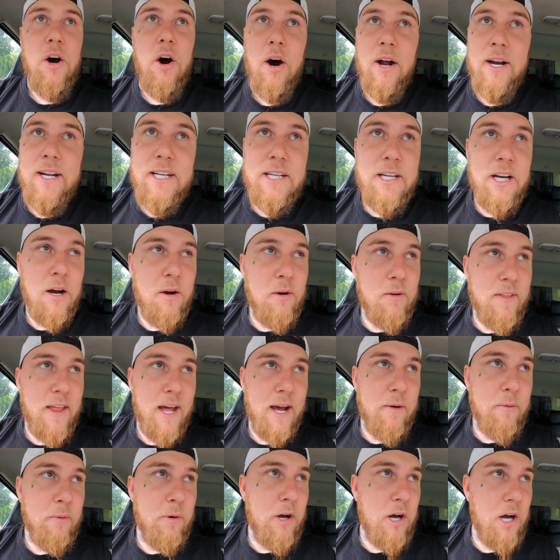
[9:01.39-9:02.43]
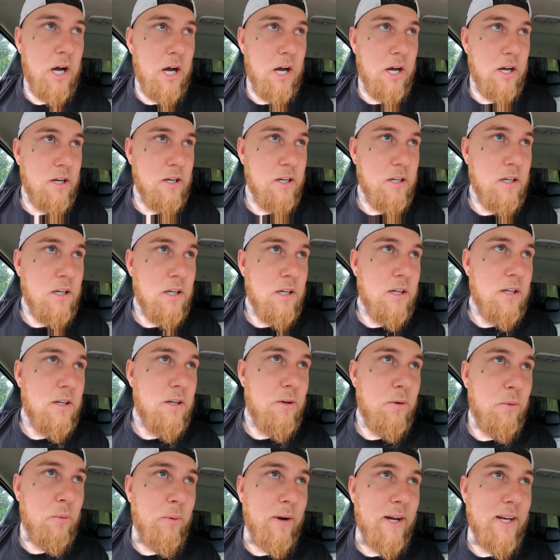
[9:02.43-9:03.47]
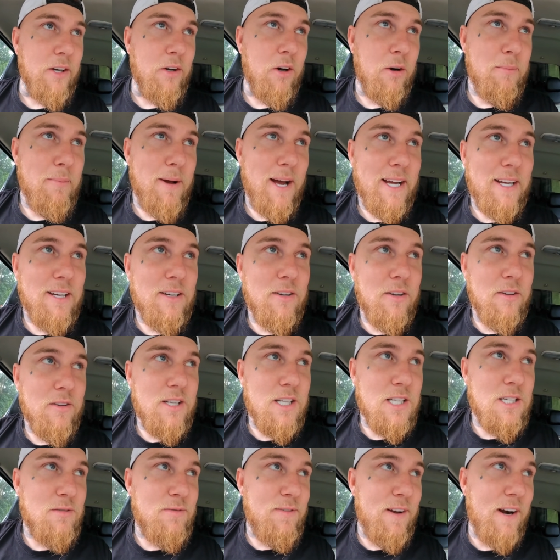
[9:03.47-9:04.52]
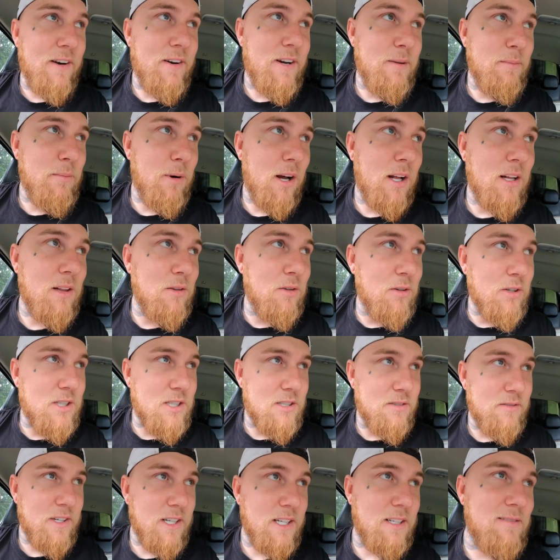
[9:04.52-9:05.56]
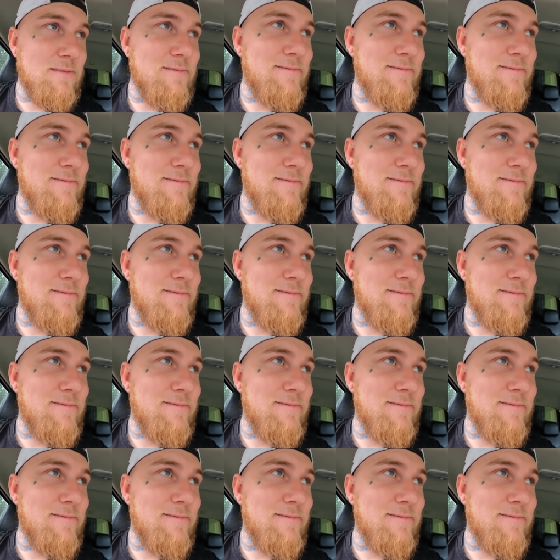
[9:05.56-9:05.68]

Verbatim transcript: I didn't know what they were. We're not making on this ferry by the looks of it.